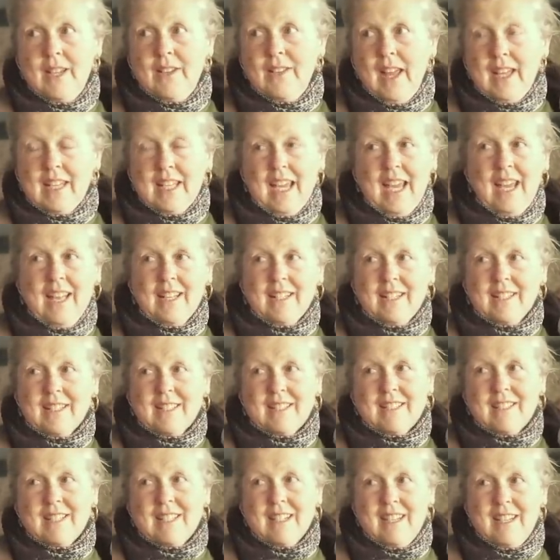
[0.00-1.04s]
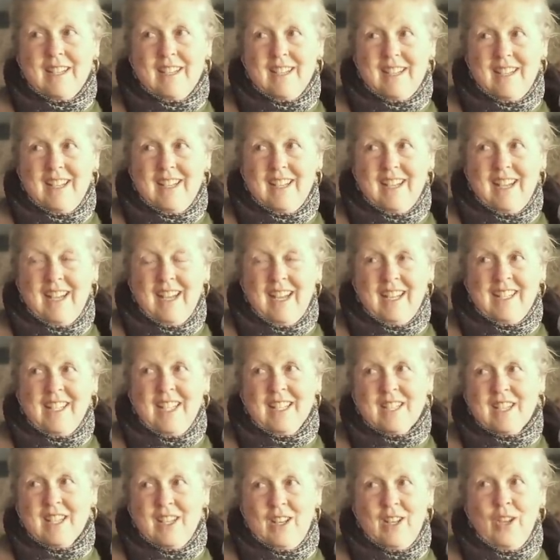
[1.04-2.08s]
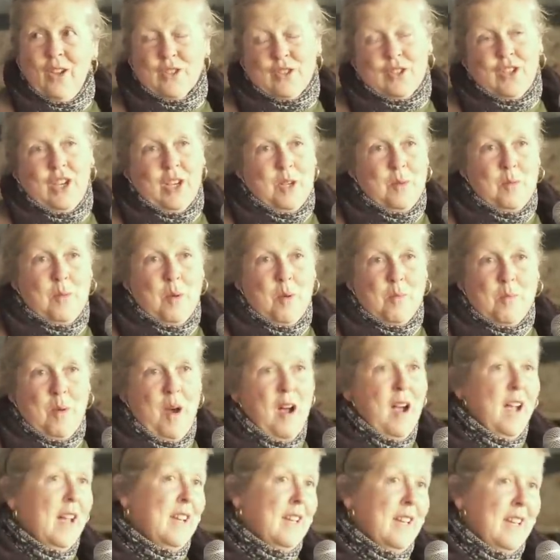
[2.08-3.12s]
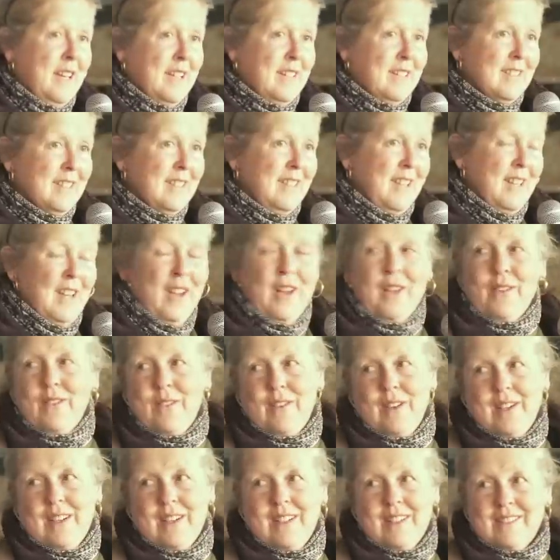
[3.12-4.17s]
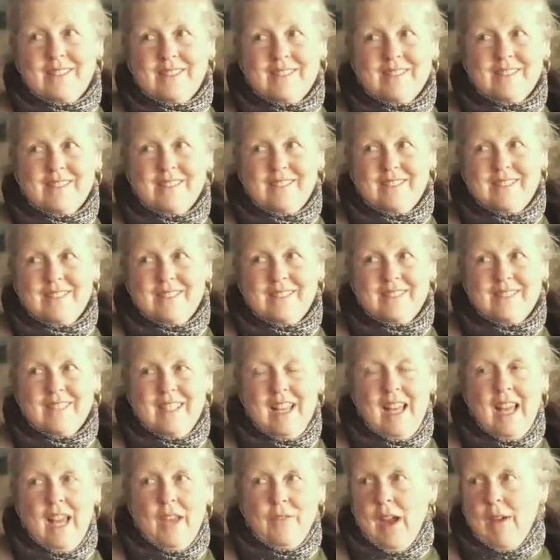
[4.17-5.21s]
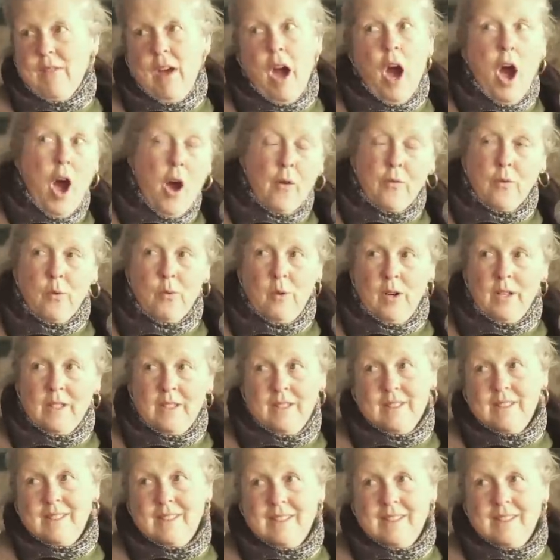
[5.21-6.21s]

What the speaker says: You know, they get, and it's a lot cheaper buying it, you know, if you have half of one.